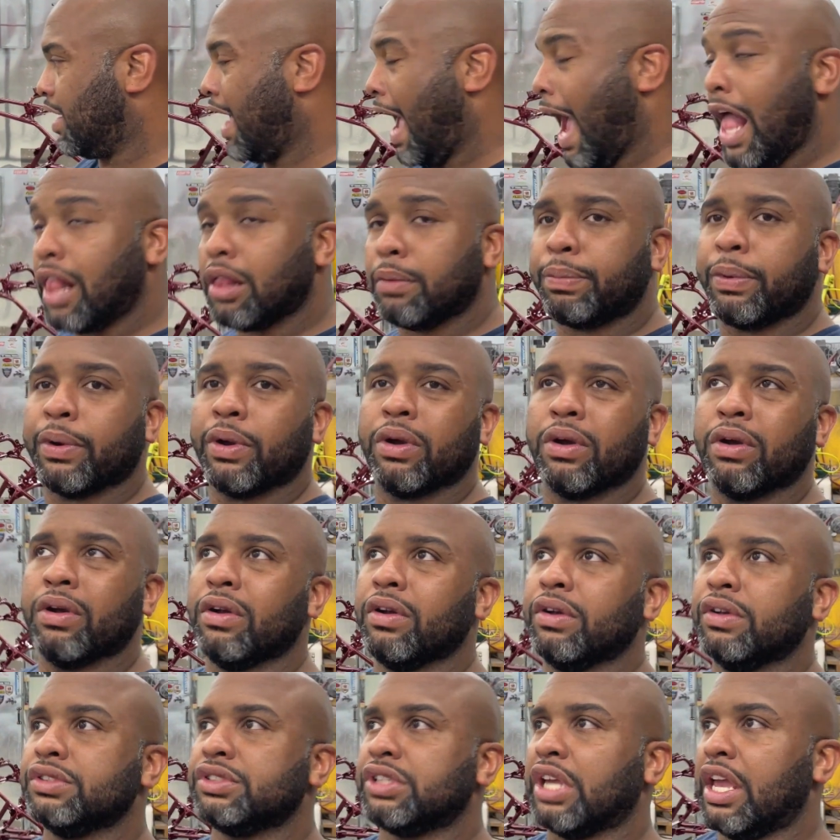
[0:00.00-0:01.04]

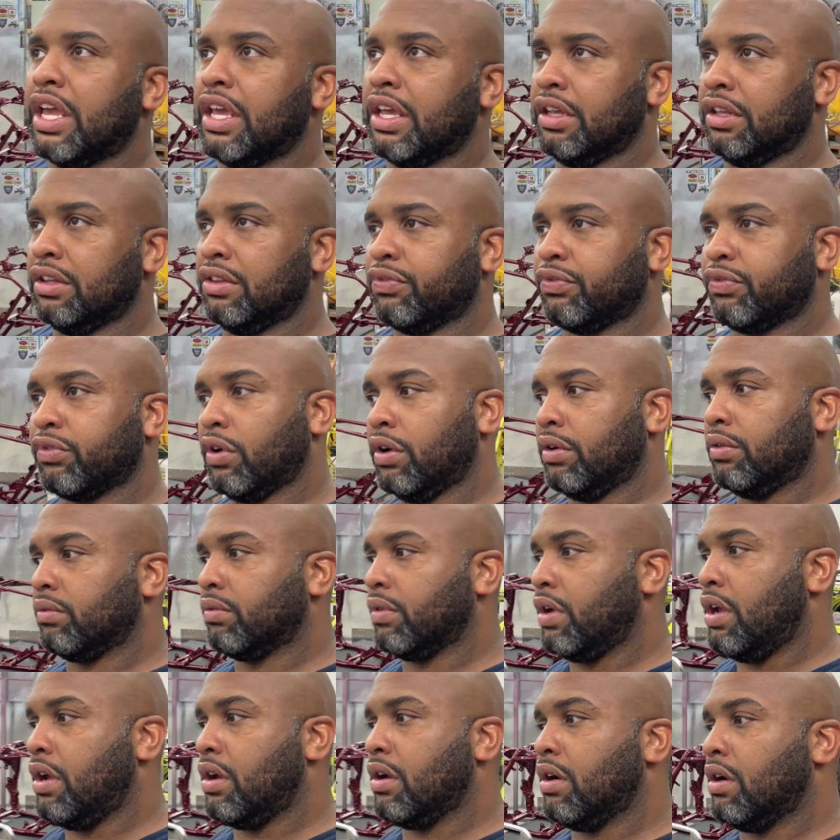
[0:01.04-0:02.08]
calipers and front and
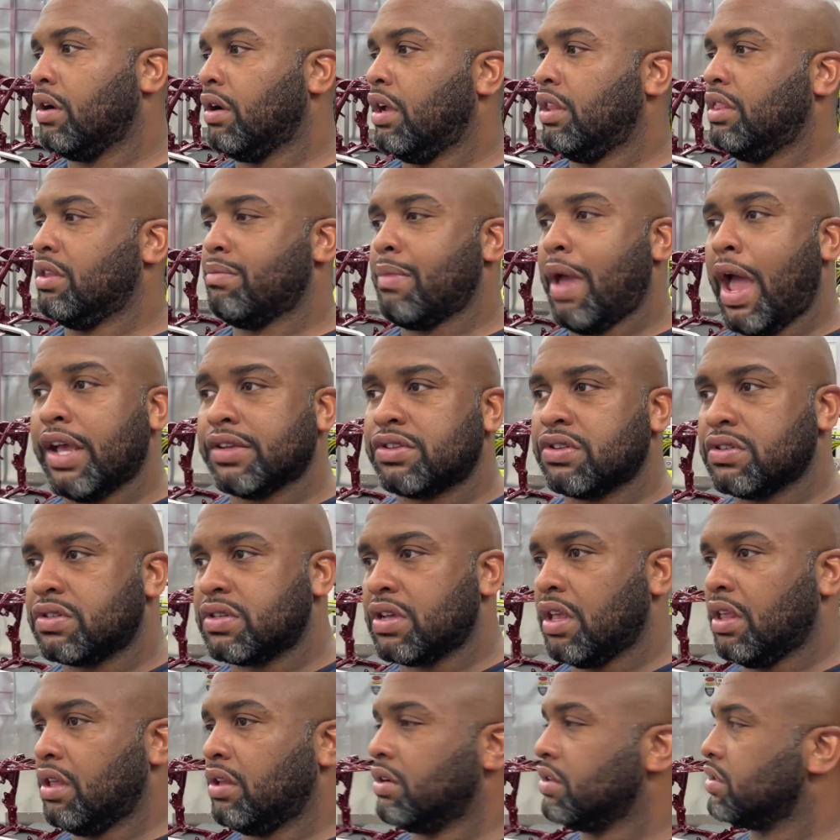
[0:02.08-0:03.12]
rear and the master
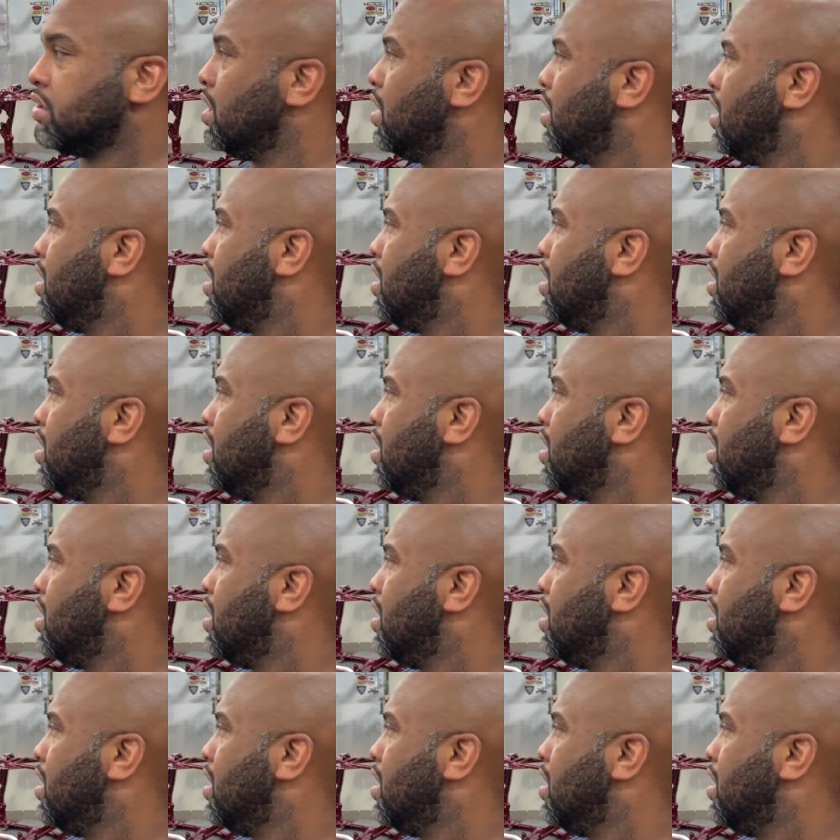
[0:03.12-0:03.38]
cylinders.